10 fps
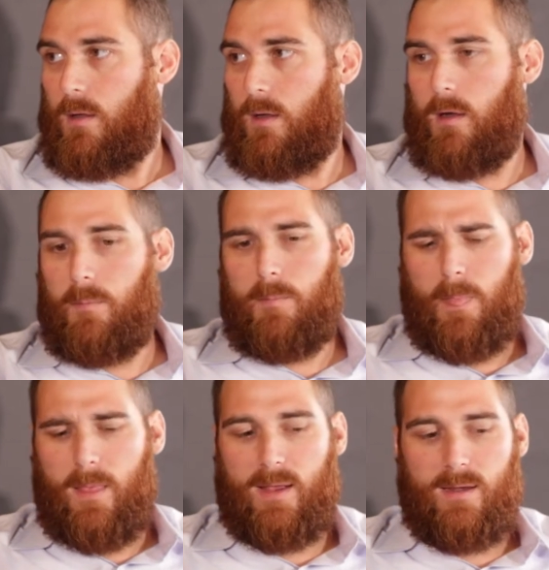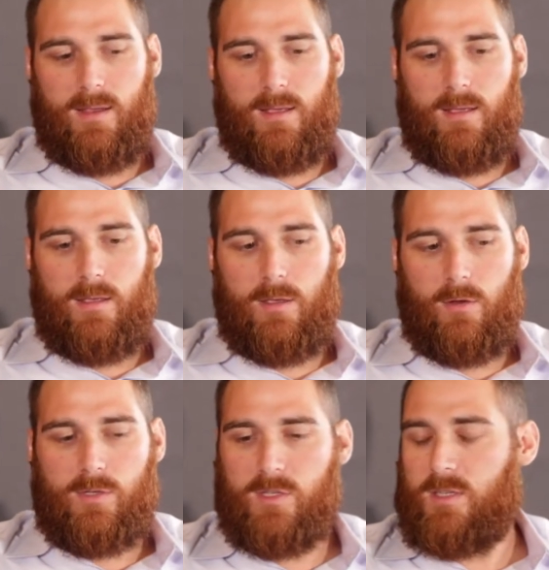and
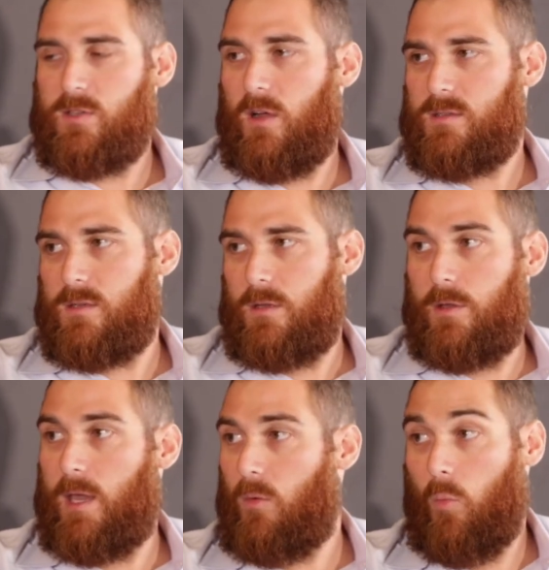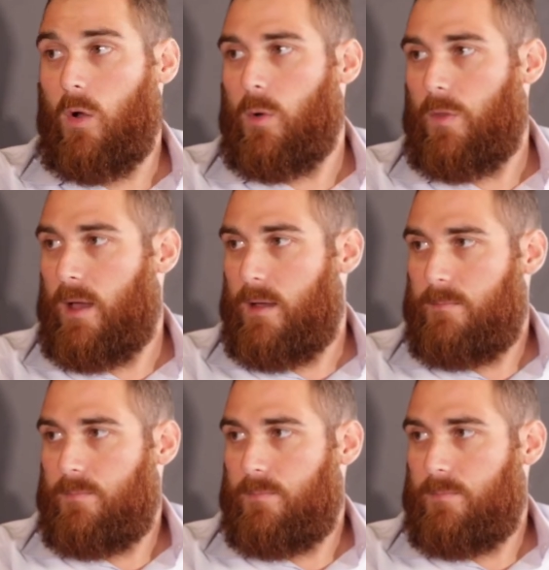you're just exhausted. You can't row in that.